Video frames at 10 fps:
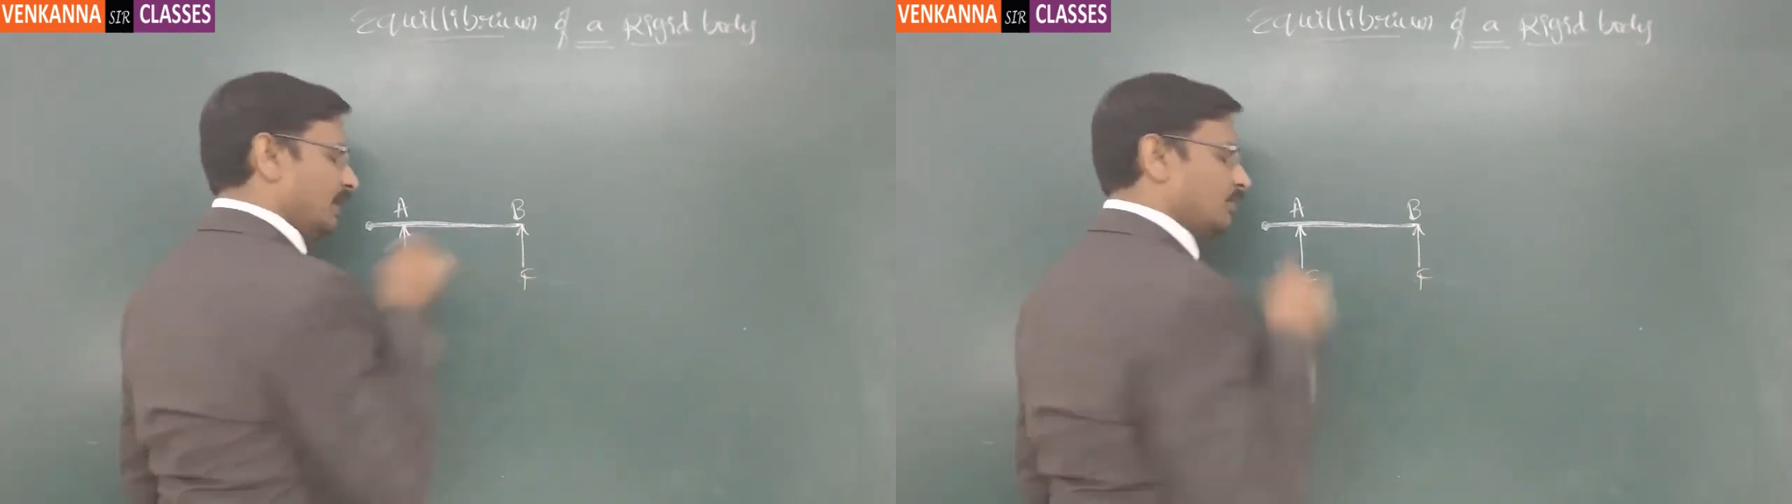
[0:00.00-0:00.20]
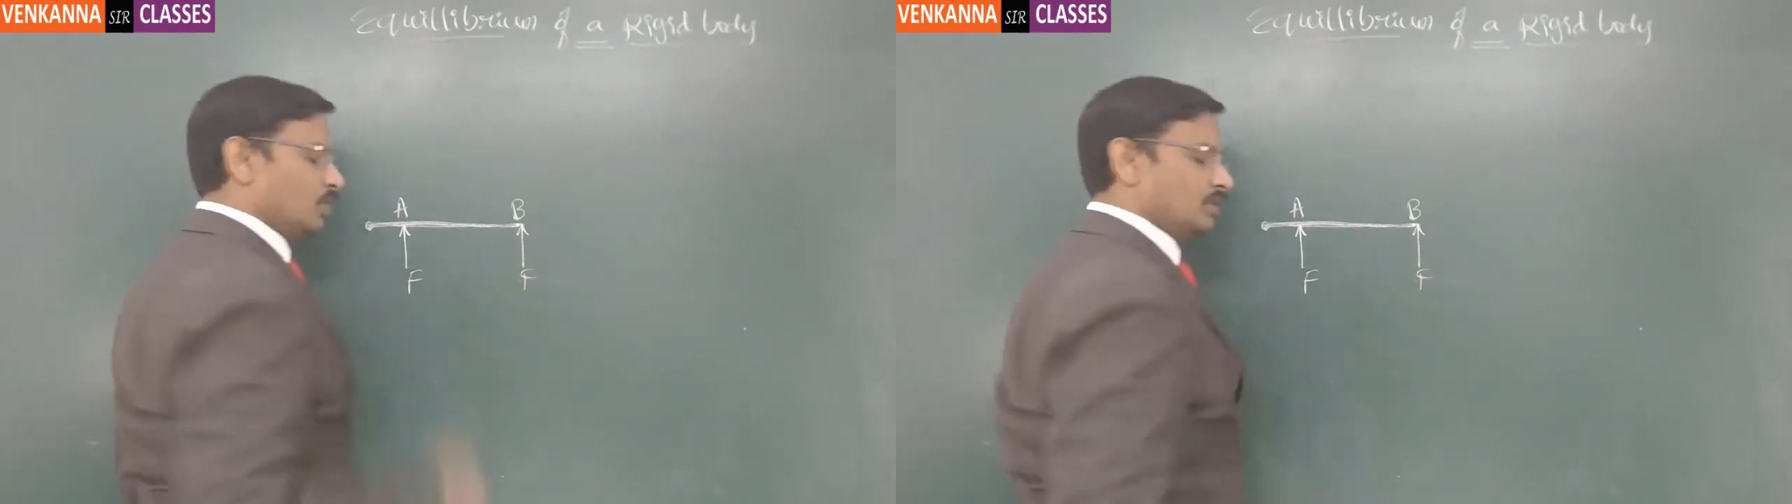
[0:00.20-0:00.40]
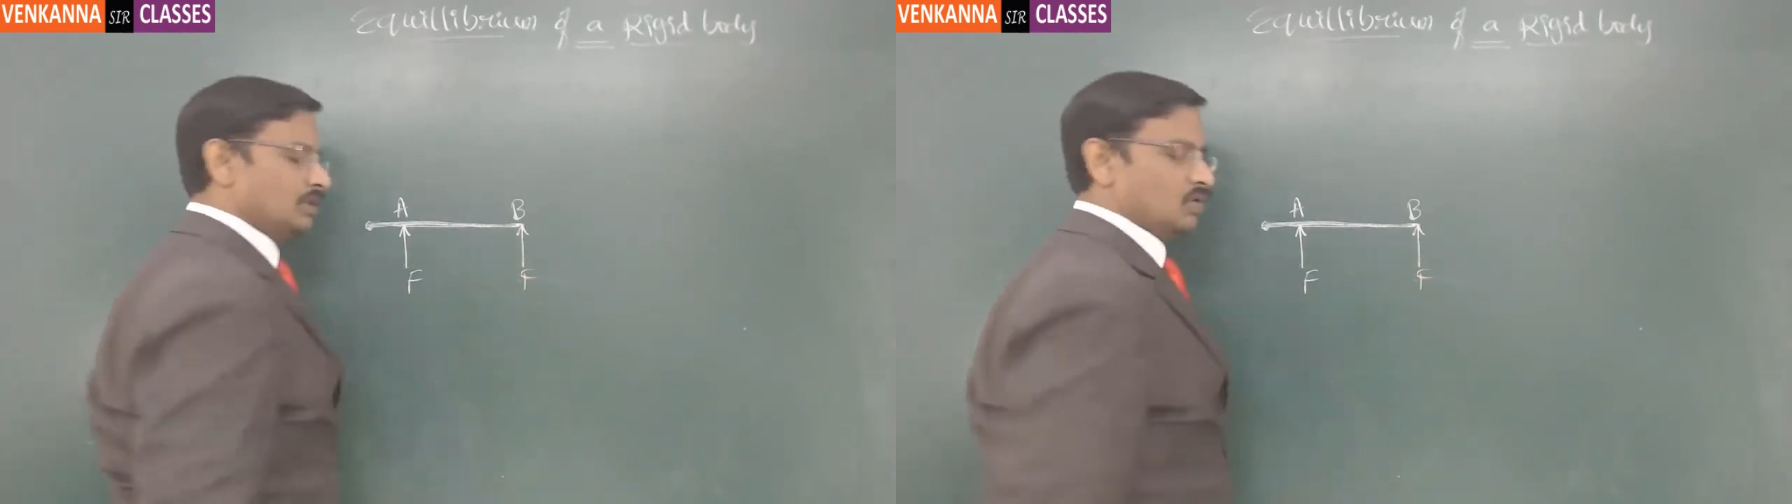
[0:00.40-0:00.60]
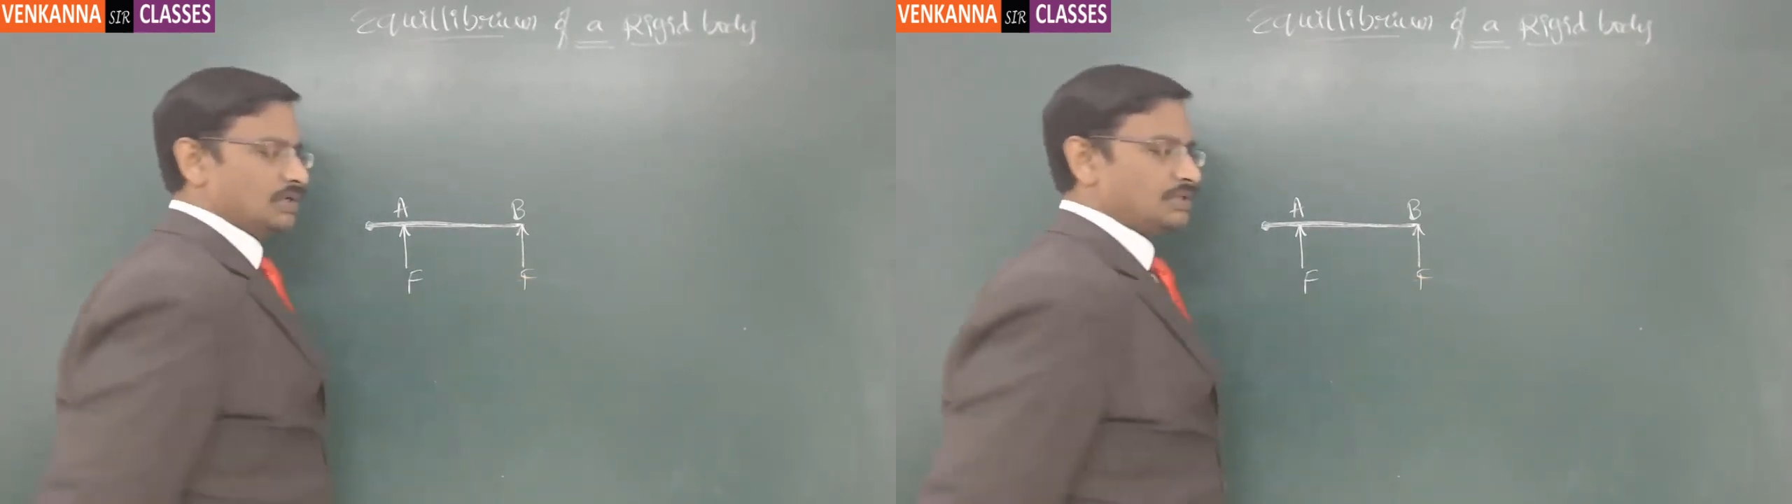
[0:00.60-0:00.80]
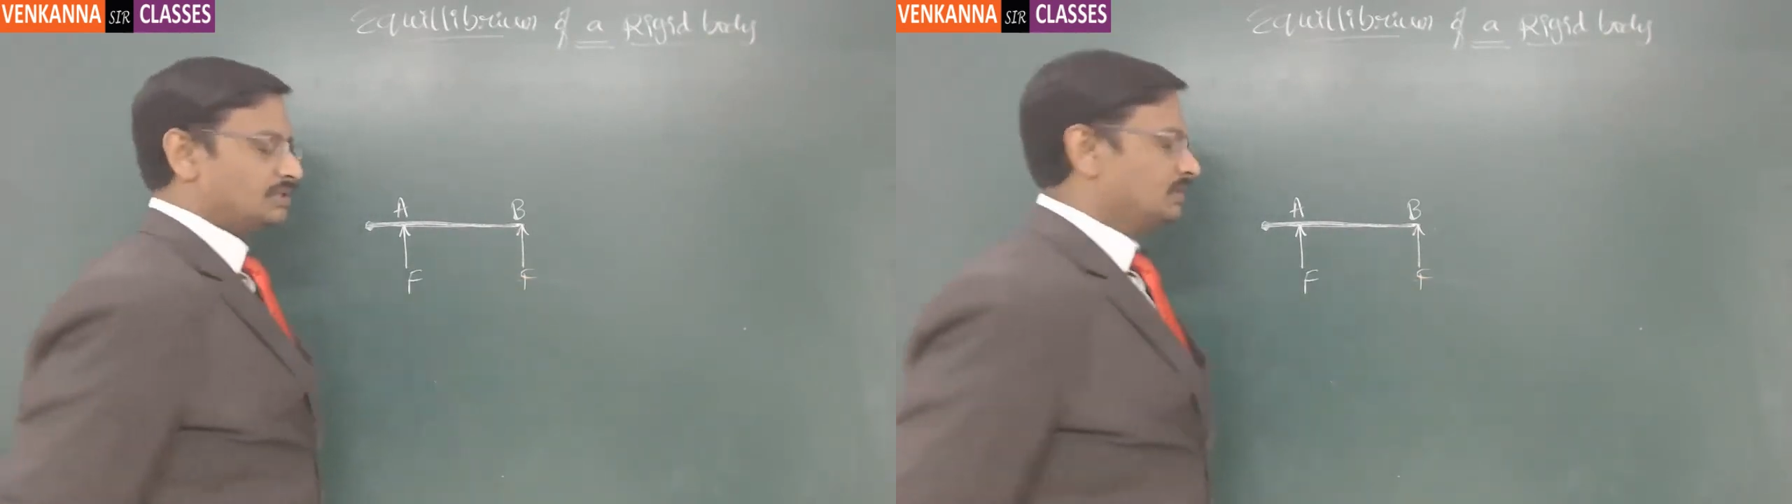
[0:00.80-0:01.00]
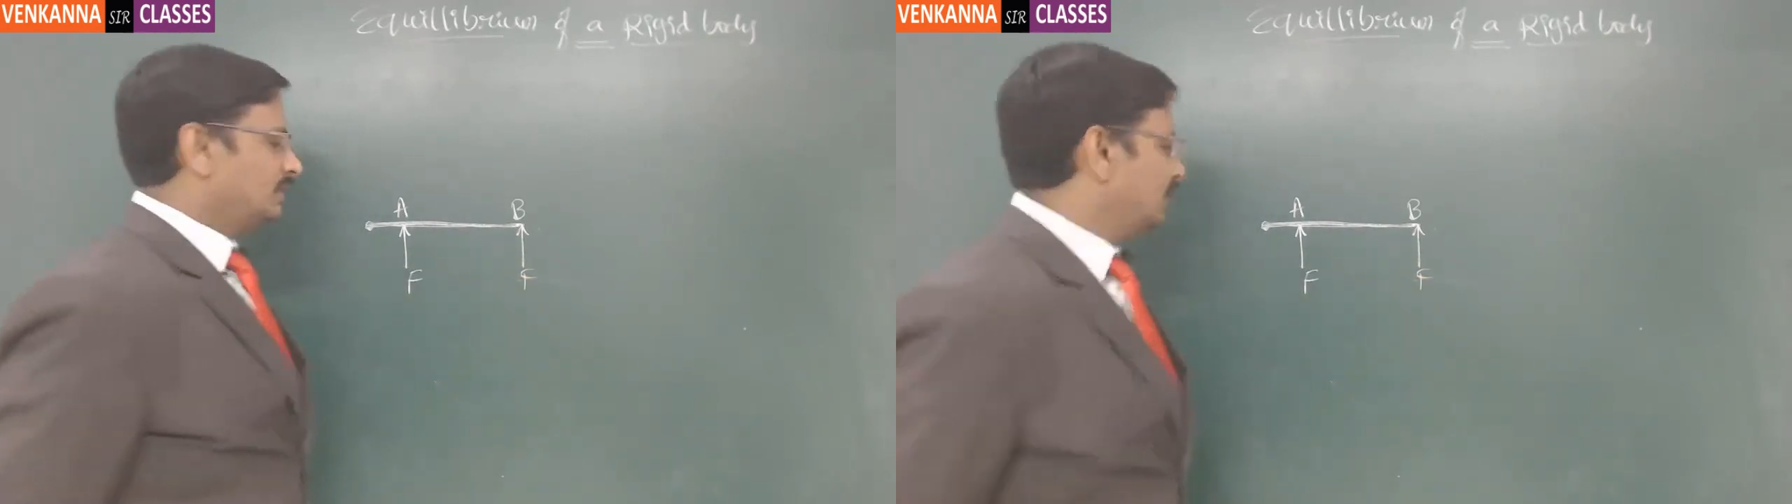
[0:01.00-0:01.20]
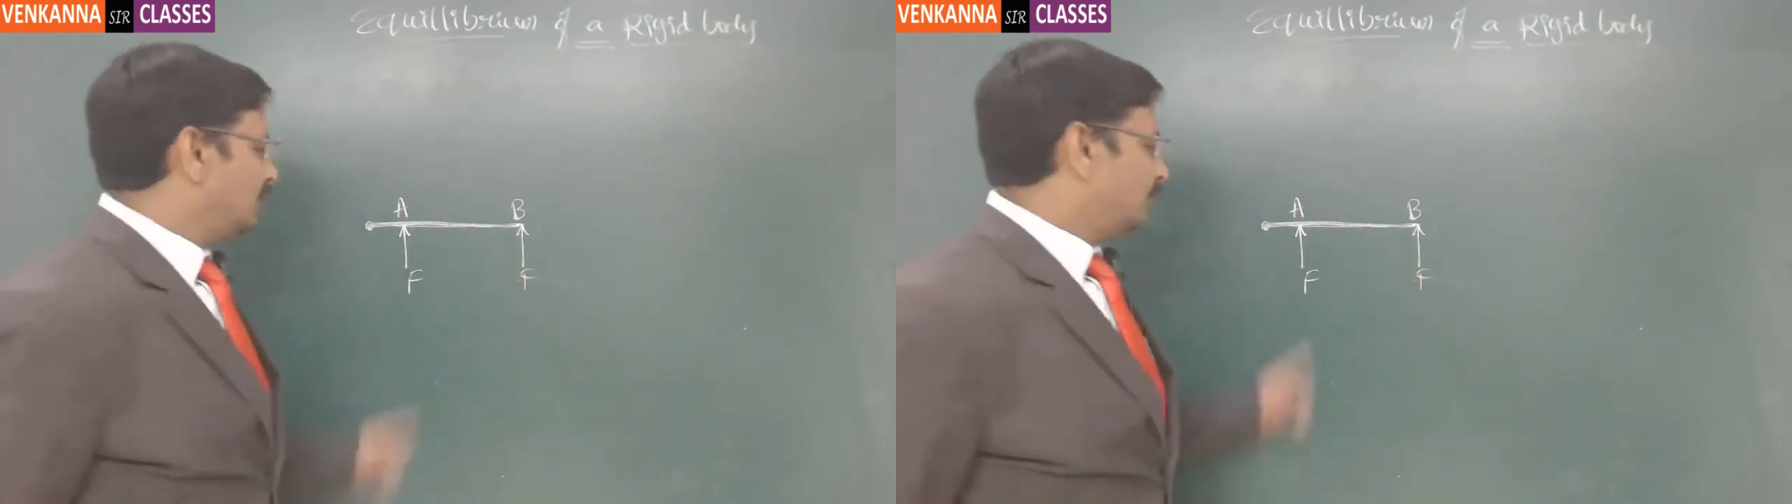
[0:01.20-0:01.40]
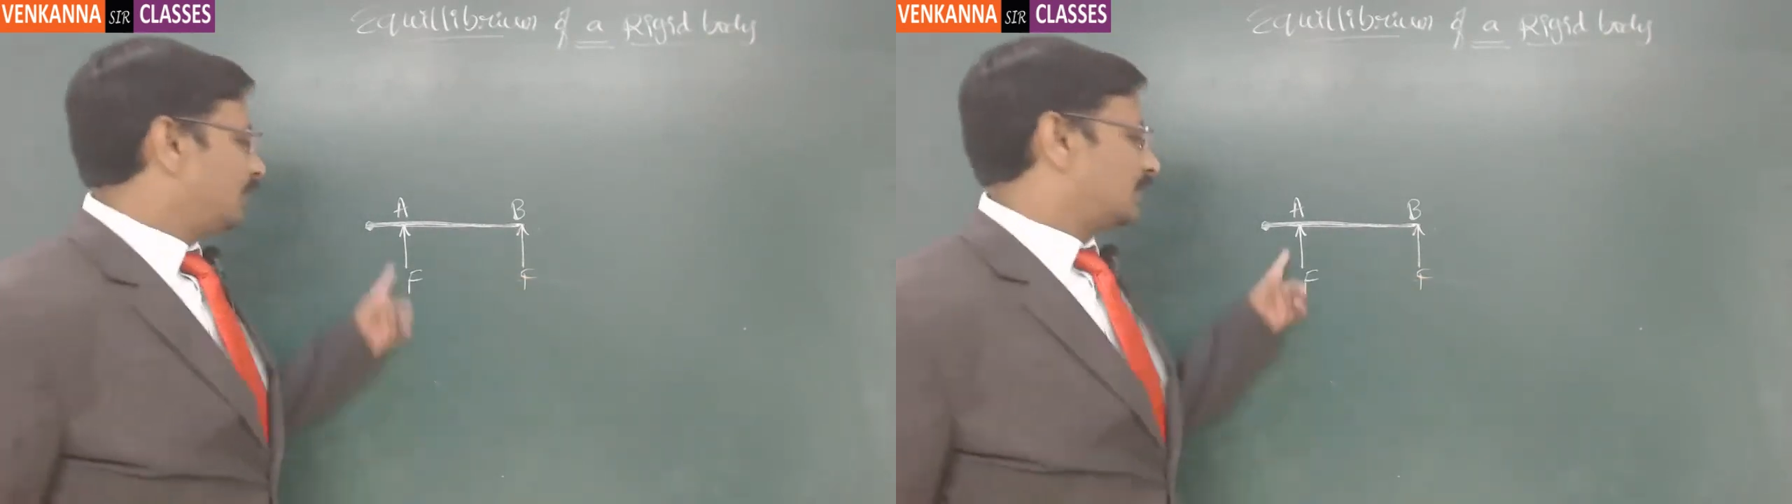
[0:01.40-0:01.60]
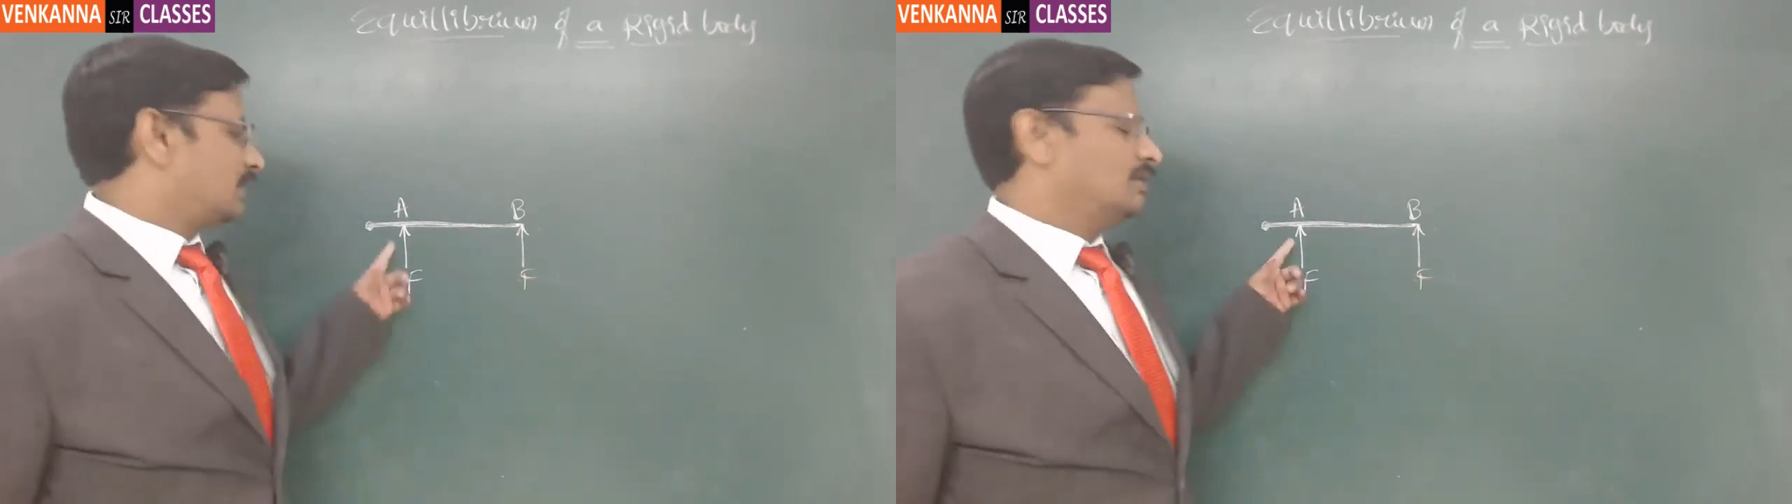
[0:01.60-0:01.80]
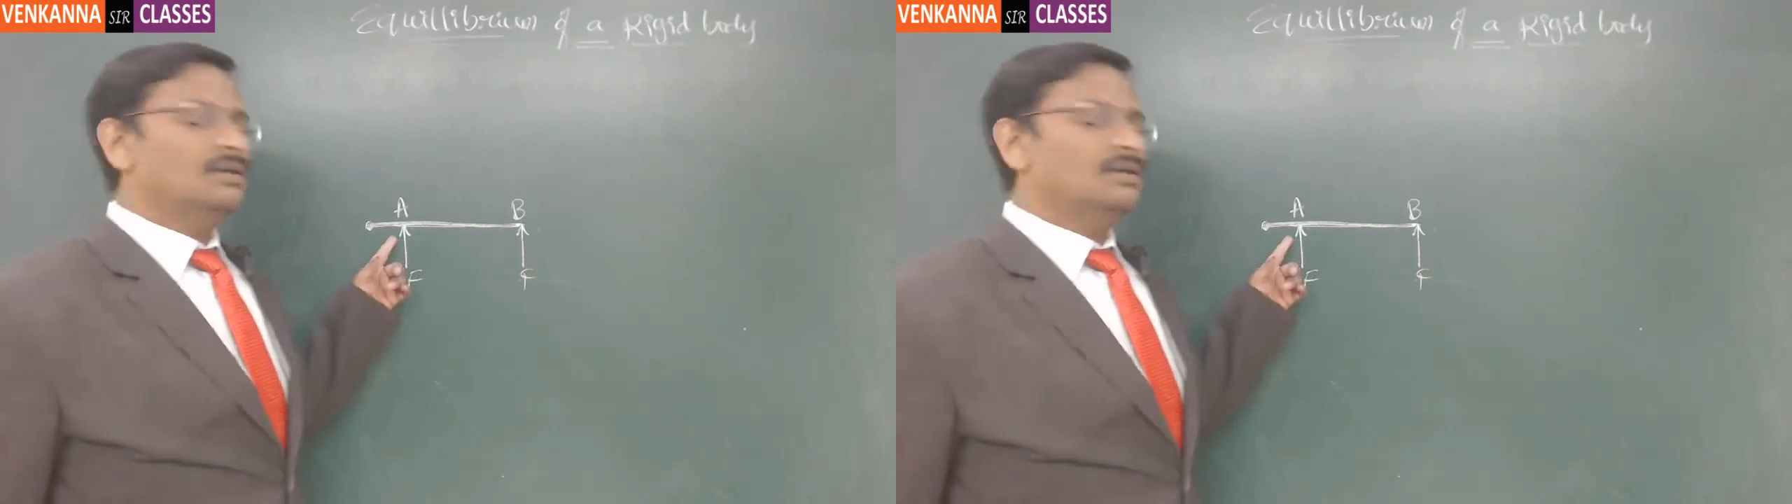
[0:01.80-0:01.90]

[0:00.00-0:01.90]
at both the location, but